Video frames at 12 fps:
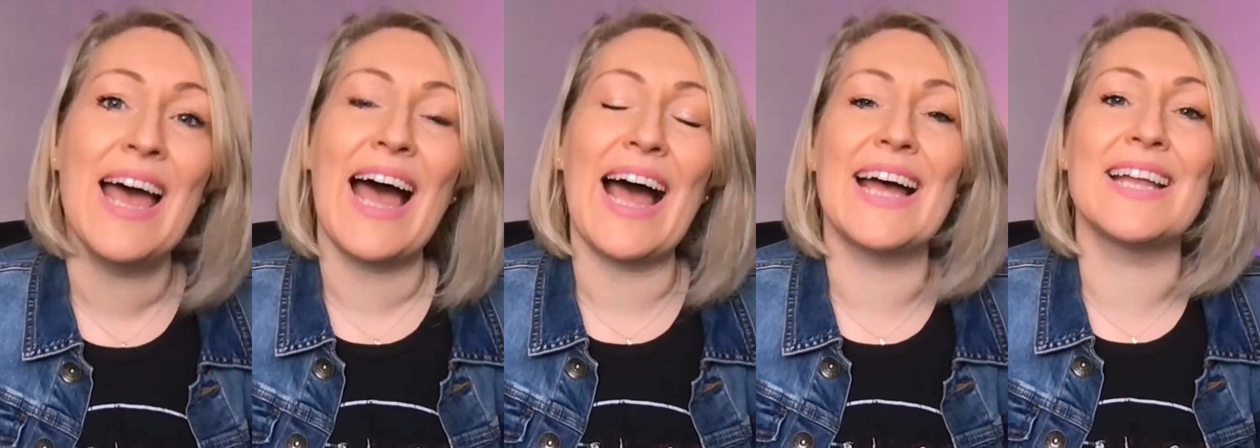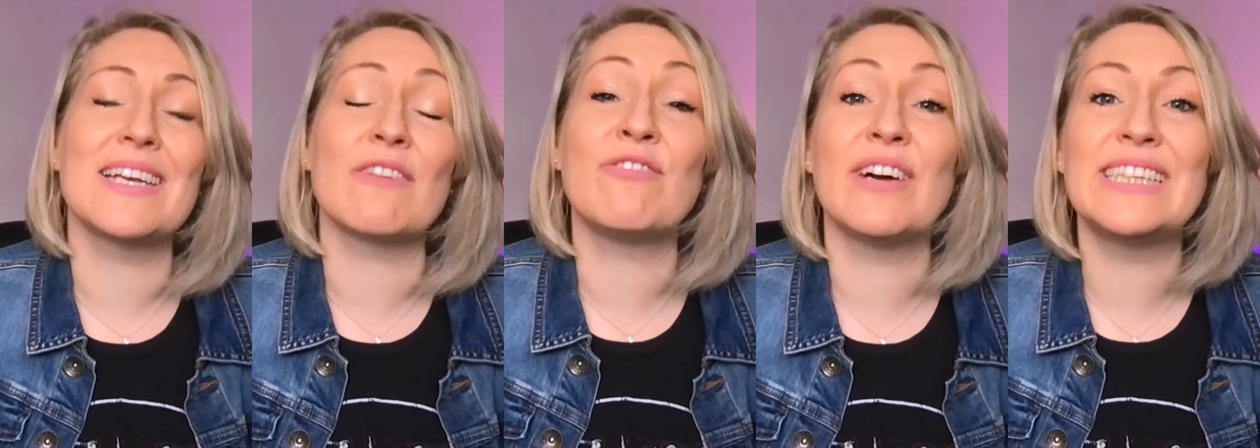and
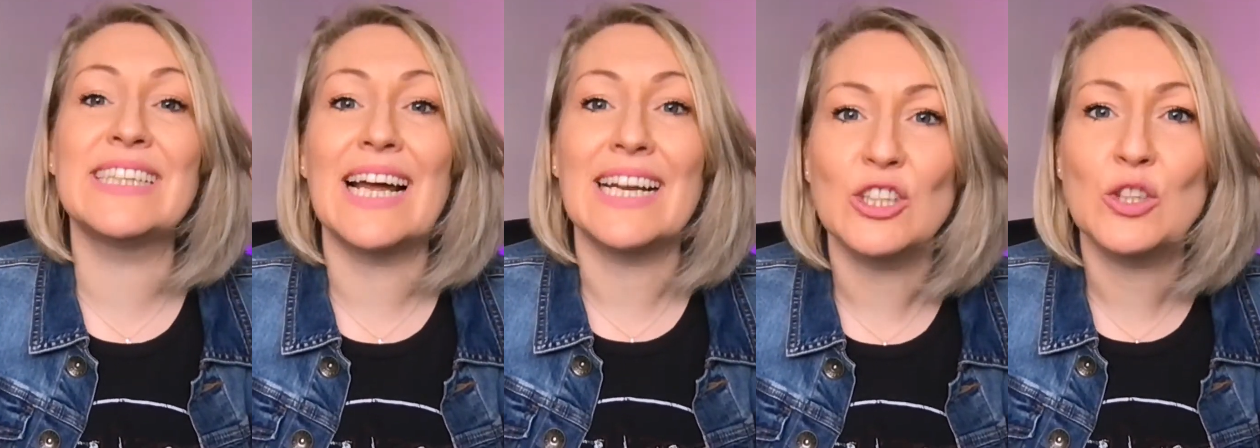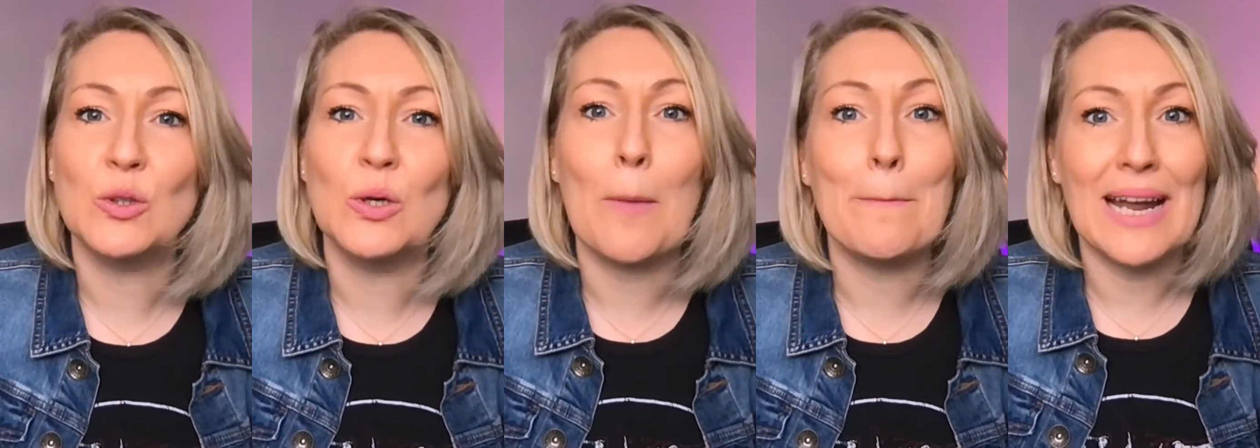
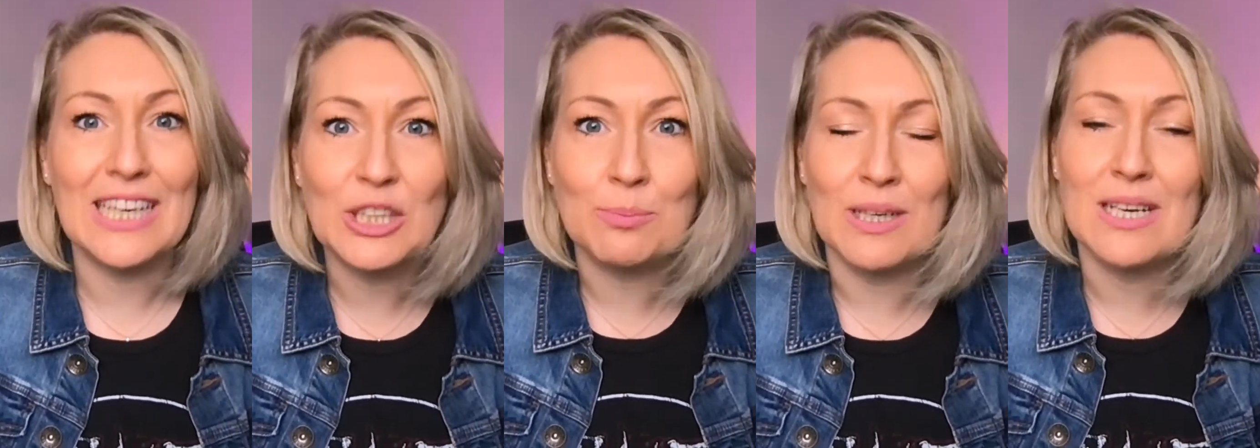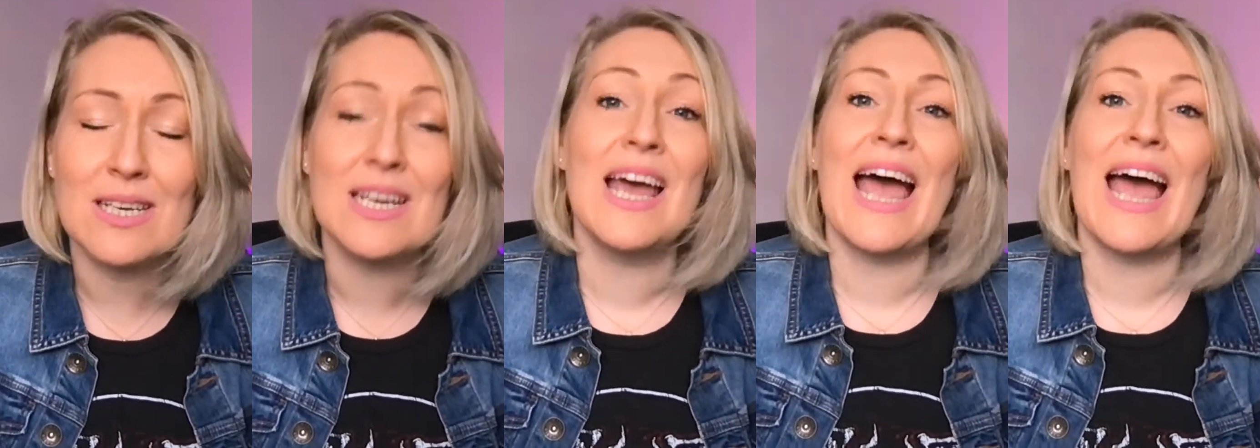financial management.